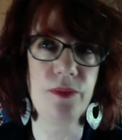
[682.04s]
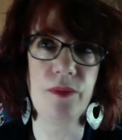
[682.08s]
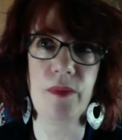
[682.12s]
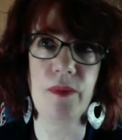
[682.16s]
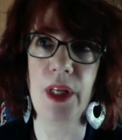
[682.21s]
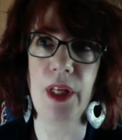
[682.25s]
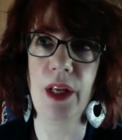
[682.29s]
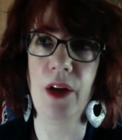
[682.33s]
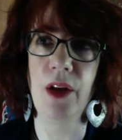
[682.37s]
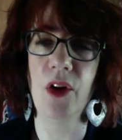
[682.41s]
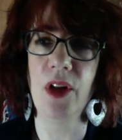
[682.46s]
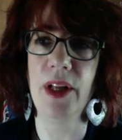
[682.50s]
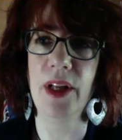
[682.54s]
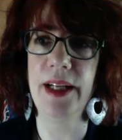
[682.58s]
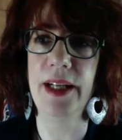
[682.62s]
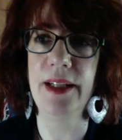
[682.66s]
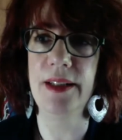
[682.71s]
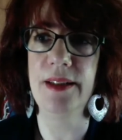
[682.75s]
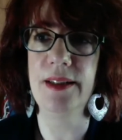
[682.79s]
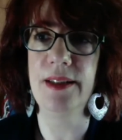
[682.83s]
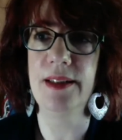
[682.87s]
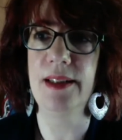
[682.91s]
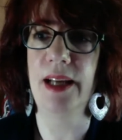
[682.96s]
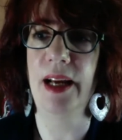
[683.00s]
And all I
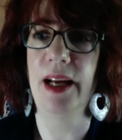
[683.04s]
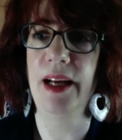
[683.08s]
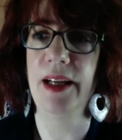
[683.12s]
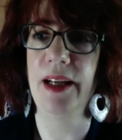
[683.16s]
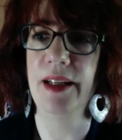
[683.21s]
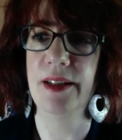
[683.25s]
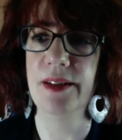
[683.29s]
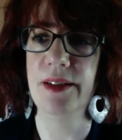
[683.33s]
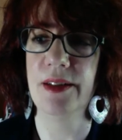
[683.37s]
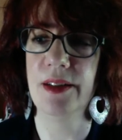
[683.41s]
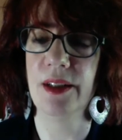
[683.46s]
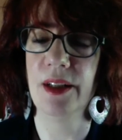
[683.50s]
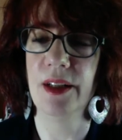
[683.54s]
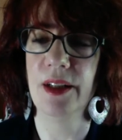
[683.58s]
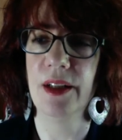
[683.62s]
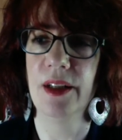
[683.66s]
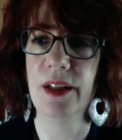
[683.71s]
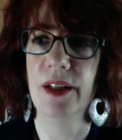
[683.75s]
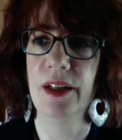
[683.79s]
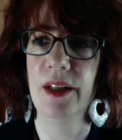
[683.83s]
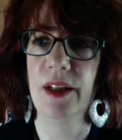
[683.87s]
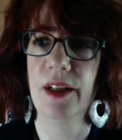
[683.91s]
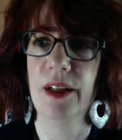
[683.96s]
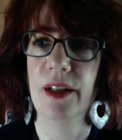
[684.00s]
can say is,
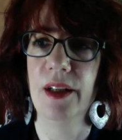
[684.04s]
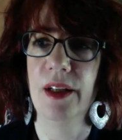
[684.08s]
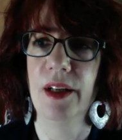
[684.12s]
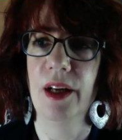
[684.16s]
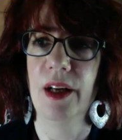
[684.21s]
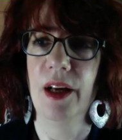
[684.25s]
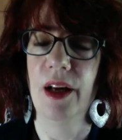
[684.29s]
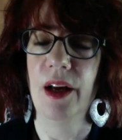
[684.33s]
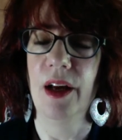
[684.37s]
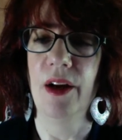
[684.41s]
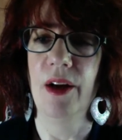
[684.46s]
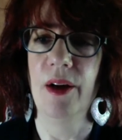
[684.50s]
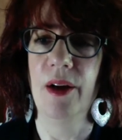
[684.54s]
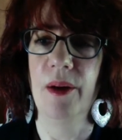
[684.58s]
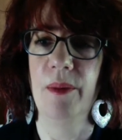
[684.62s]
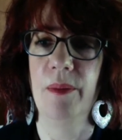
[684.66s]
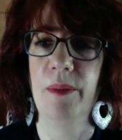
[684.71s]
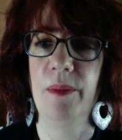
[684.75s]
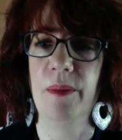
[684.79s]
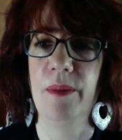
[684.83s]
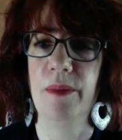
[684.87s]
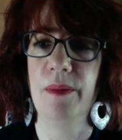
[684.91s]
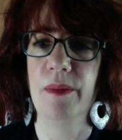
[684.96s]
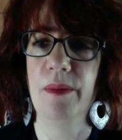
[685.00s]
um,
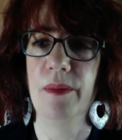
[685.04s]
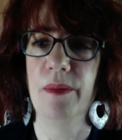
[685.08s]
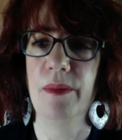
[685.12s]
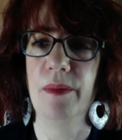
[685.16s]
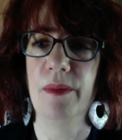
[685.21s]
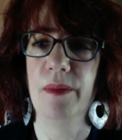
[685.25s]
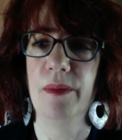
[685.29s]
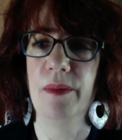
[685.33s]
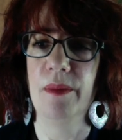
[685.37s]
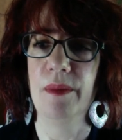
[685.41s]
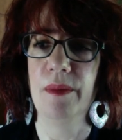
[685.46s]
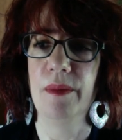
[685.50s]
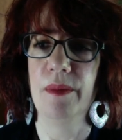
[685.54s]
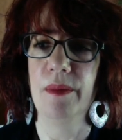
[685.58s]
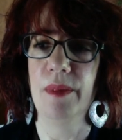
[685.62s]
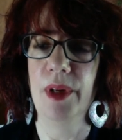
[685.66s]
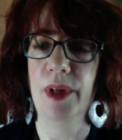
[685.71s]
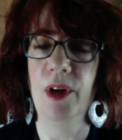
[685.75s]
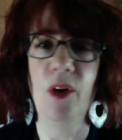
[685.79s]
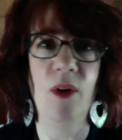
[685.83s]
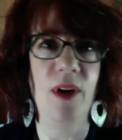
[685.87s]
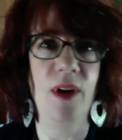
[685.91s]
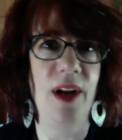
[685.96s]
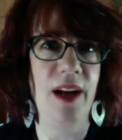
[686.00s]

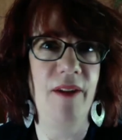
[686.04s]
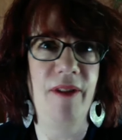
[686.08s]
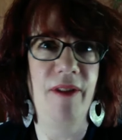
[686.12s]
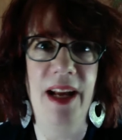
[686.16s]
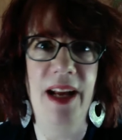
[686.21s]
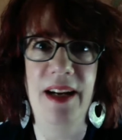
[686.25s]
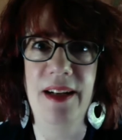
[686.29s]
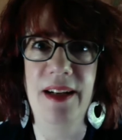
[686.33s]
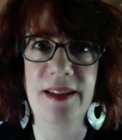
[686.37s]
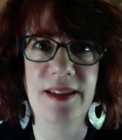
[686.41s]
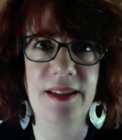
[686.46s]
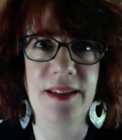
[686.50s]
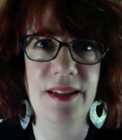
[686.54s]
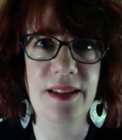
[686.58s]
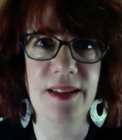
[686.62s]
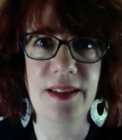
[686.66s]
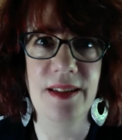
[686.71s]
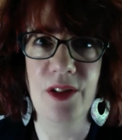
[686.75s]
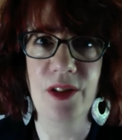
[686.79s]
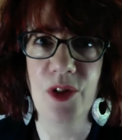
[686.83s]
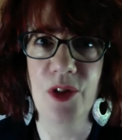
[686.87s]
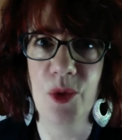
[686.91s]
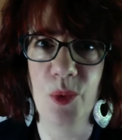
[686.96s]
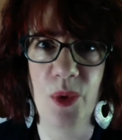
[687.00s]
and I've had
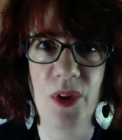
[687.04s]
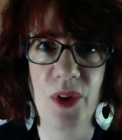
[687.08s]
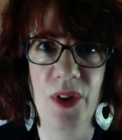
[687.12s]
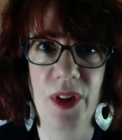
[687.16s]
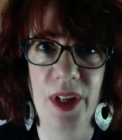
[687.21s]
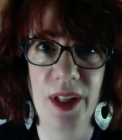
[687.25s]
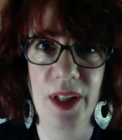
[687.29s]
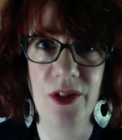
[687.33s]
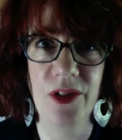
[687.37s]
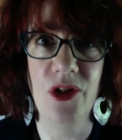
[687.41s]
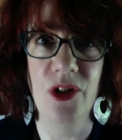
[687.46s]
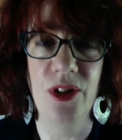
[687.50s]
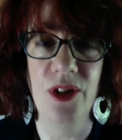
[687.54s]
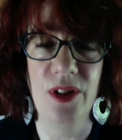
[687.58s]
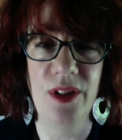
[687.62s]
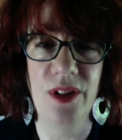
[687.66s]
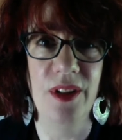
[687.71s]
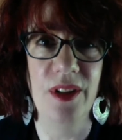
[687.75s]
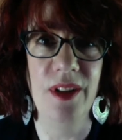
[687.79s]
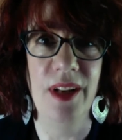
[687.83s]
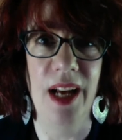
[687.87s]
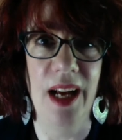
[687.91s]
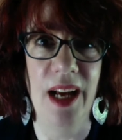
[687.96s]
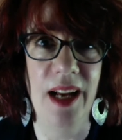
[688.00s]
instances where things just
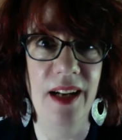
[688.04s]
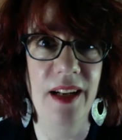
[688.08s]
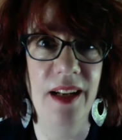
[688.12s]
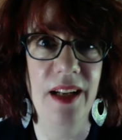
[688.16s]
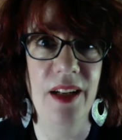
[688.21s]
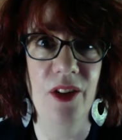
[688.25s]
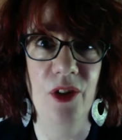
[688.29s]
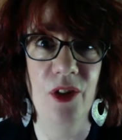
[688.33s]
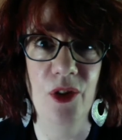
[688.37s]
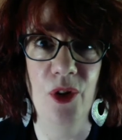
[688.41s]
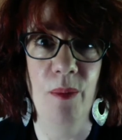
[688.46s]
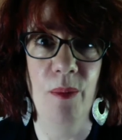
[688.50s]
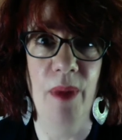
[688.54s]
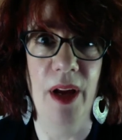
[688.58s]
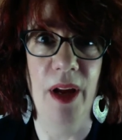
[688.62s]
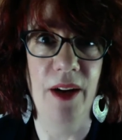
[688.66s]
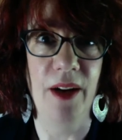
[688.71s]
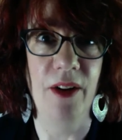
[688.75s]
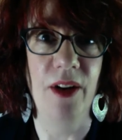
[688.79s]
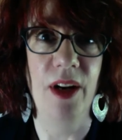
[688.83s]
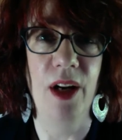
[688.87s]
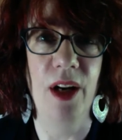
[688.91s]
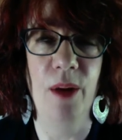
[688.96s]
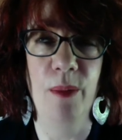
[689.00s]
did not heal, no
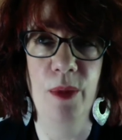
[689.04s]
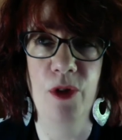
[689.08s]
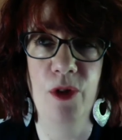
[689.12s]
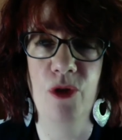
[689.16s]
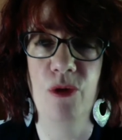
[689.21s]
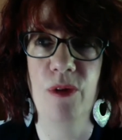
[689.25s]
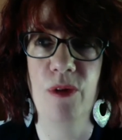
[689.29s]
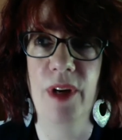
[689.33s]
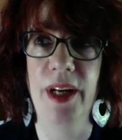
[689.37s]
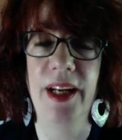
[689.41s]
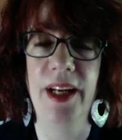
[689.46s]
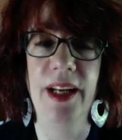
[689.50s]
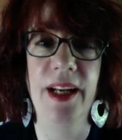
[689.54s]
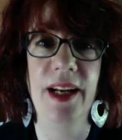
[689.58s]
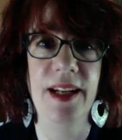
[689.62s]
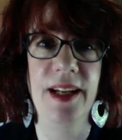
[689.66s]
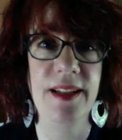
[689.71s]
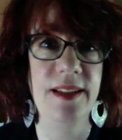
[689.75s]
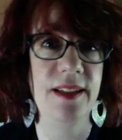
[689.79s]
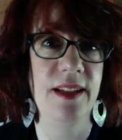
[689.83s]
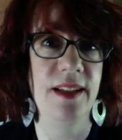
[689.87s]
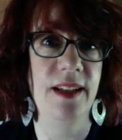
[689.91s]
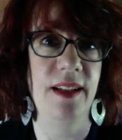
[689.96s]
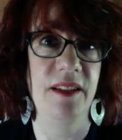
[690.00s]
matter how much Reiki I
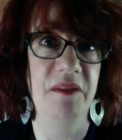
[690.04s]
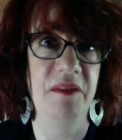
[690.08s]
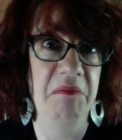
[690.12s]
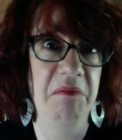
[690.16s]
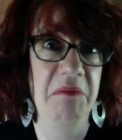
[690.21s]
did.